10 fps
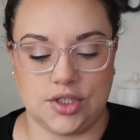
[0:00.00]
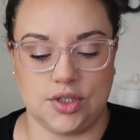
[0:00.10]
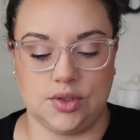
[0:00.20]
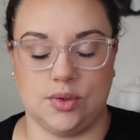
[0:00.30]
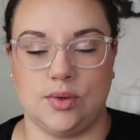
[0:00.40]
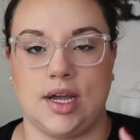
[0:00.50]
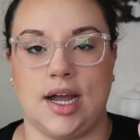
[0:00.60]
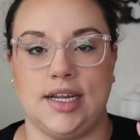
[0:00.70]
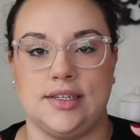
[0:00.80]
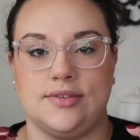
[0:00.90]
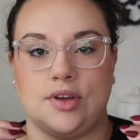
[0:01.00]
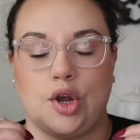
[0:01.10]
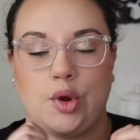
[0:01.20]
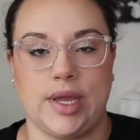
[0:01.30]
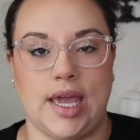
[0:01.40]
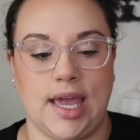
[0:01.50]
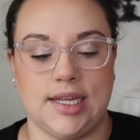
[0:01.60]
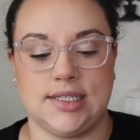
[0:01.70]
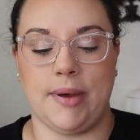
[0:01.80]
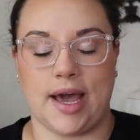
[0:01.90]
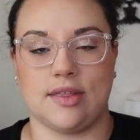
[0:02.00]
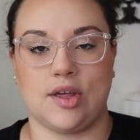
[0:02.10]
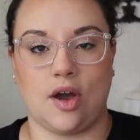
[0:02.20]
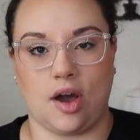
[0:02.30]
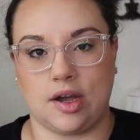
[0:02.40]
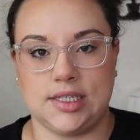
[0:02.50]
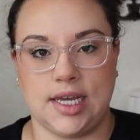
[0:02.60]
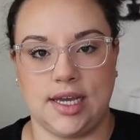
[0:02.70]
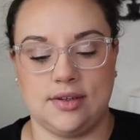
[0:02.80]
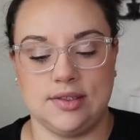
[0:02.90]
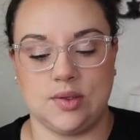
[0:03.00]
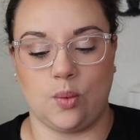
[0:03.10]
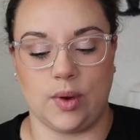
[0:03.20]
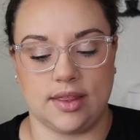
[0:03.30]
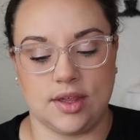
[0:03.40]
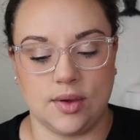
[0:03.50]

to kind of create bath cocktails with